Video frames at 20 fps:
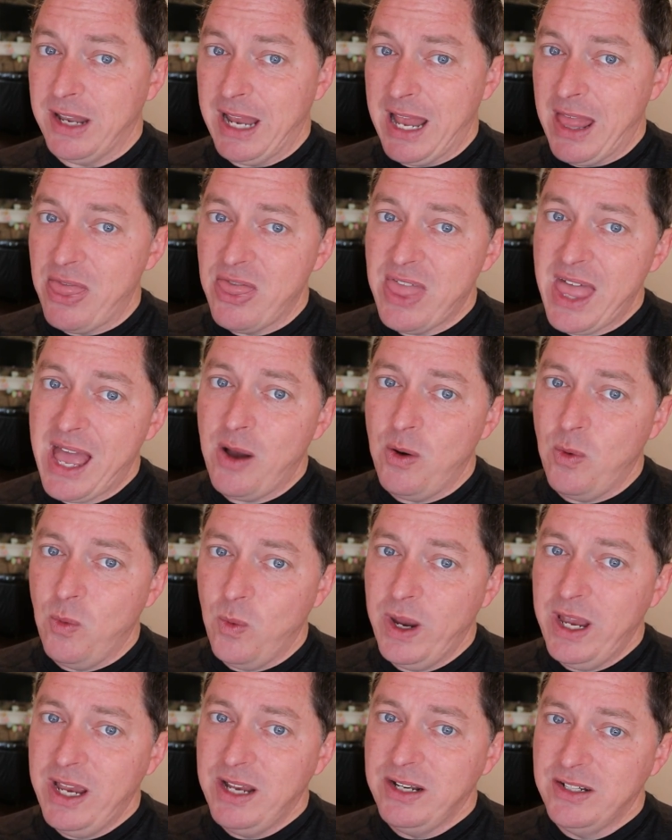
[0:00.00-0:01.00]
And that
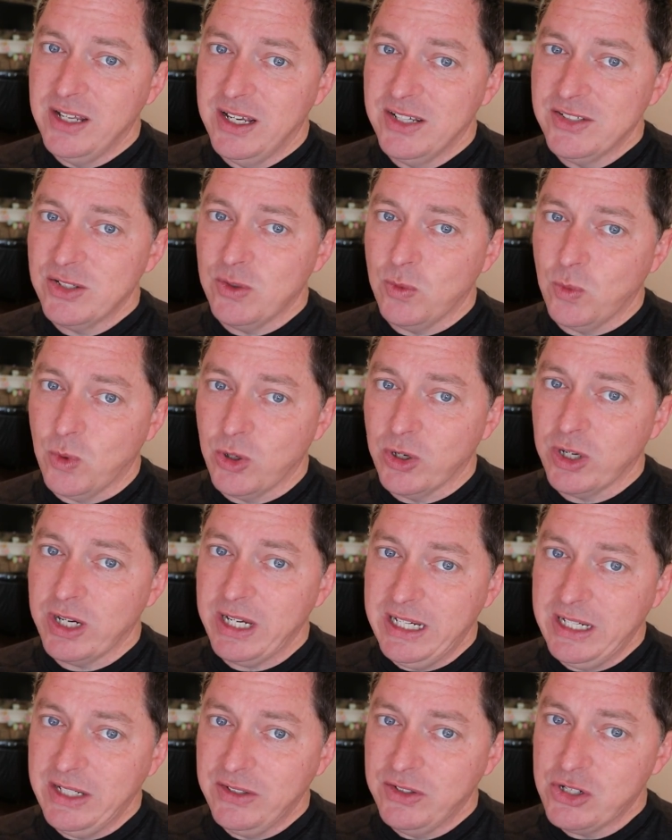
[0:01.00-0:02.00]
way doesn't
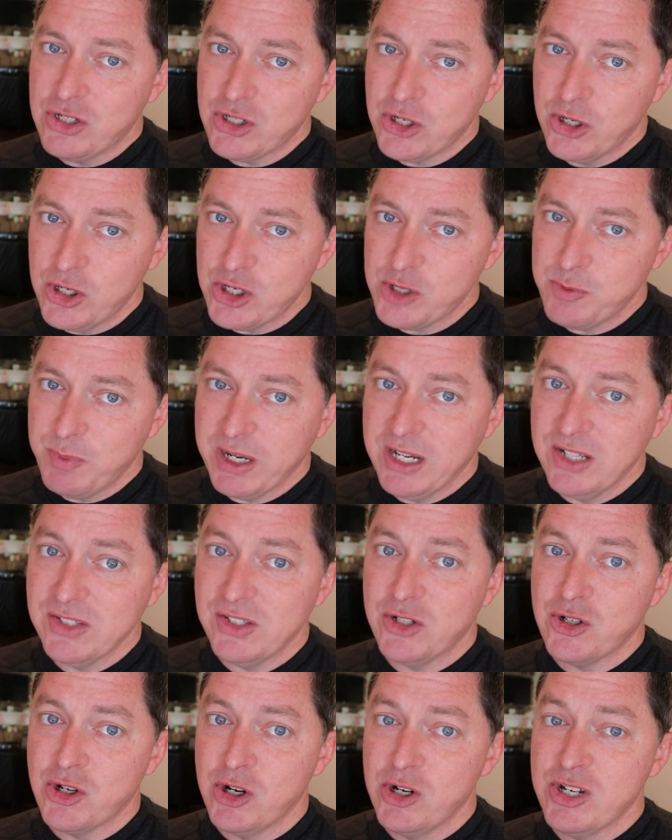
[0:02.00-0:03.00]
work in the church because
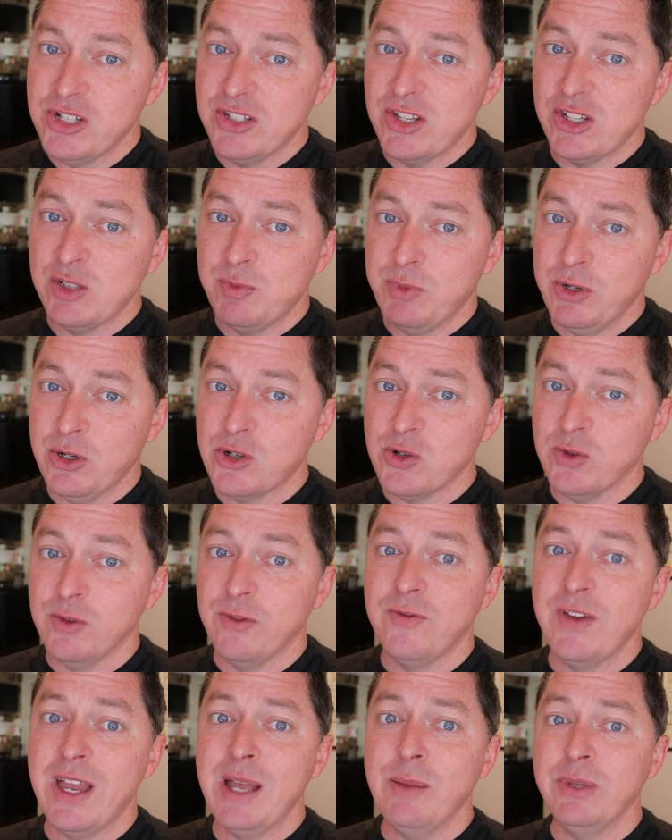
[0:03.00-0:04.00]
the church is a spiritual
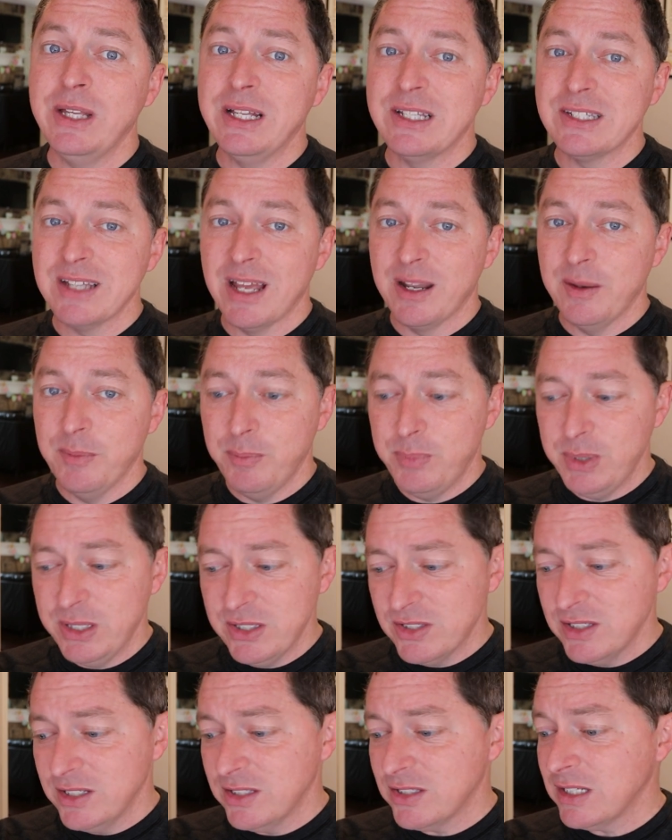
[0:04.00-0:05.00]
family, it's not a
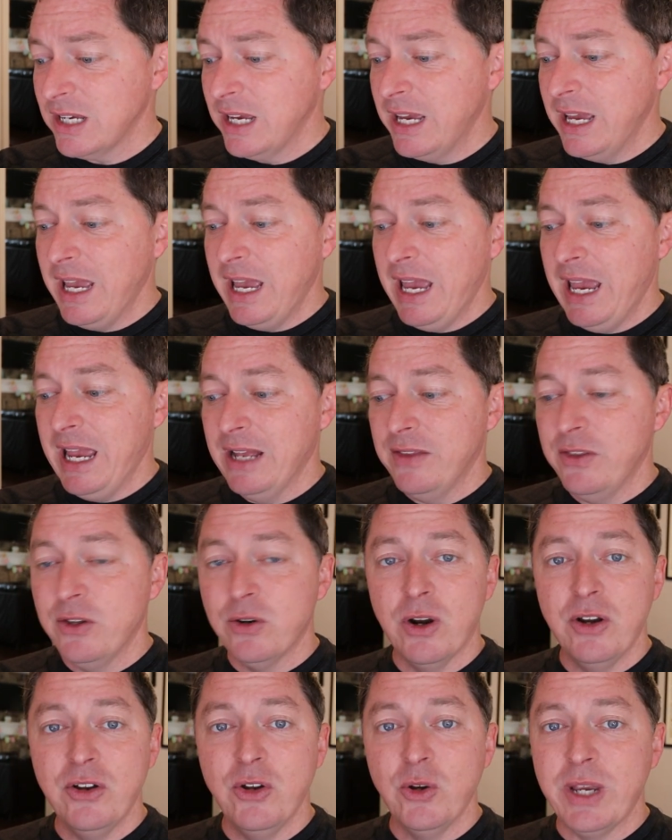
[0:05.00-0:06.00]
business, and
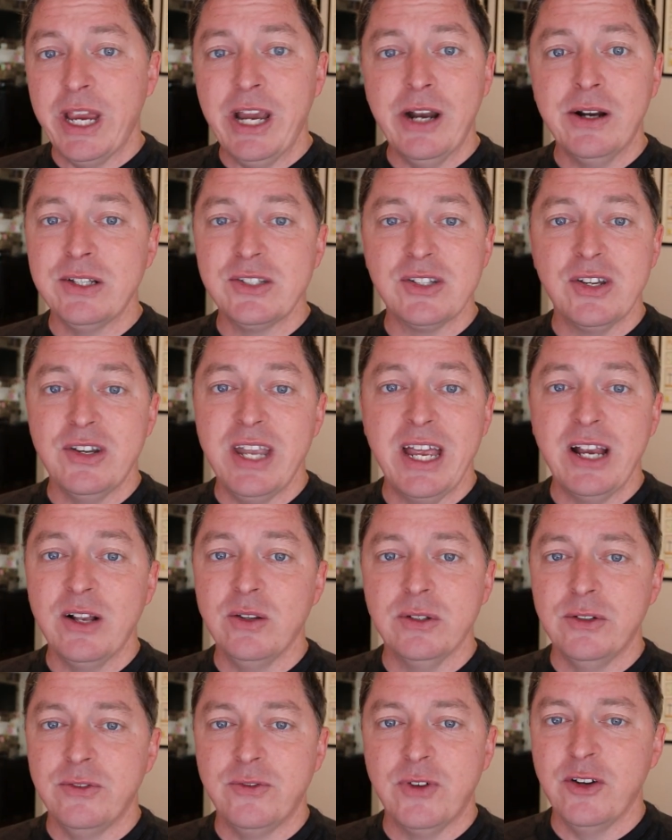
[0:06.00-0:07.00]
there are no carrots to
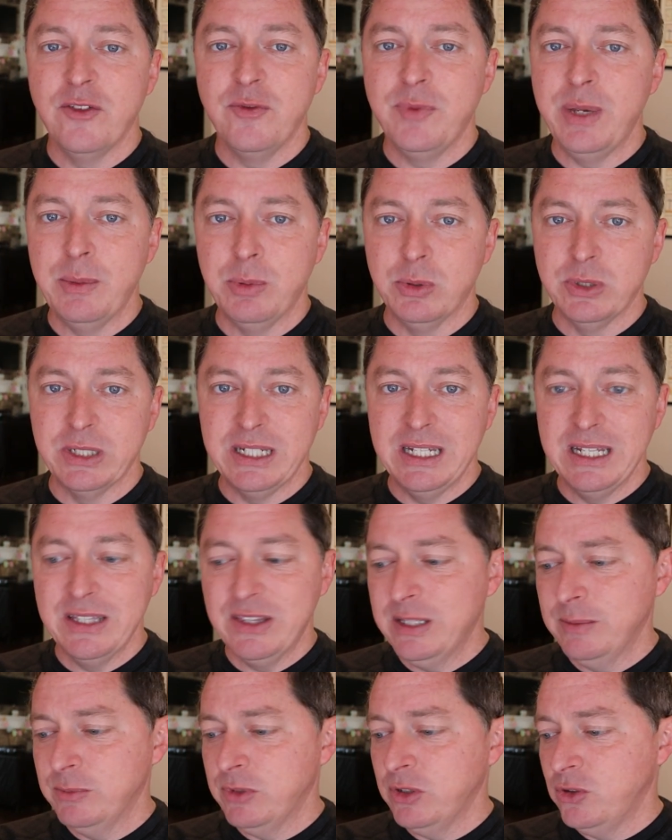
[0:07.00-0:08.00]
dangle in front of people to
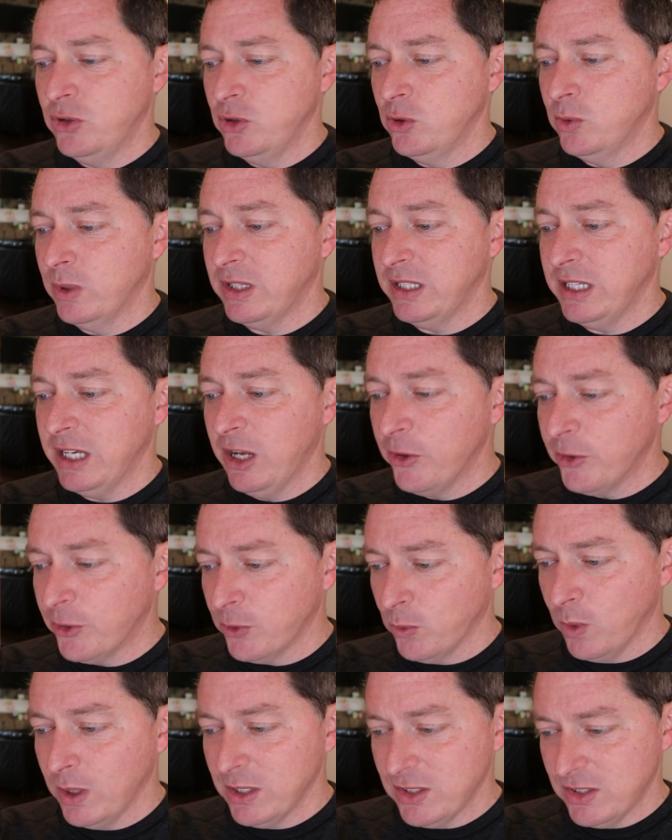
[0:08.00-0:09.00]
get them to do what the elder
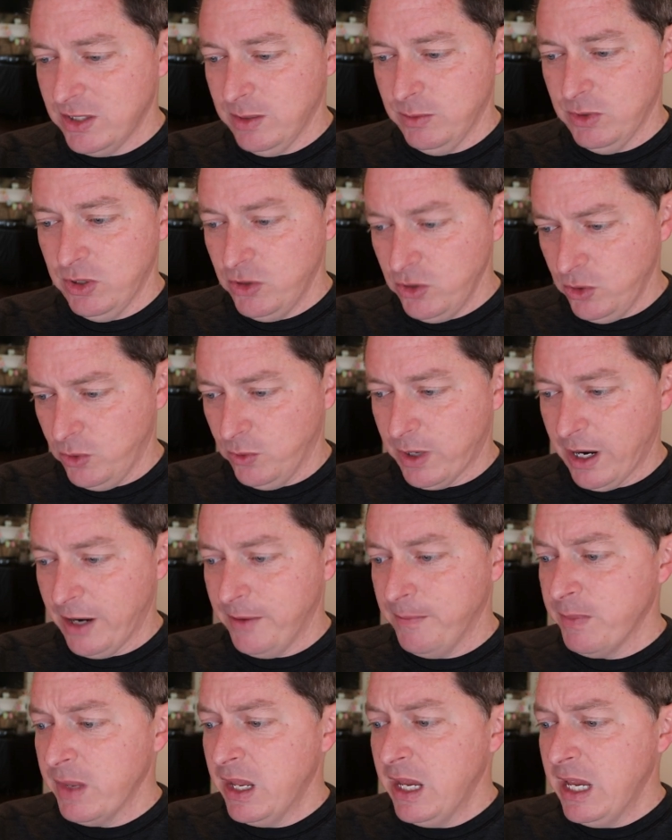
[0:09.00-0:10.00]
wants them to do, right?